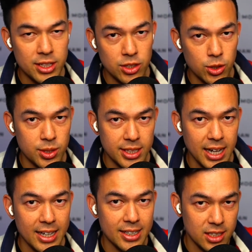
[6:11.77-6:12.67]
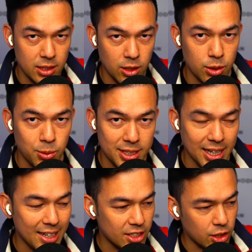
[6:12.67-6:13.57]
to use the tactics and knowing when
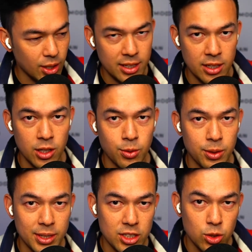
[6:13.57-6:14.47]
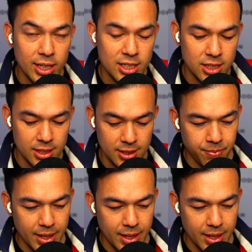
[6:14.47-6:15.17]
to execute and then knowing when to transition.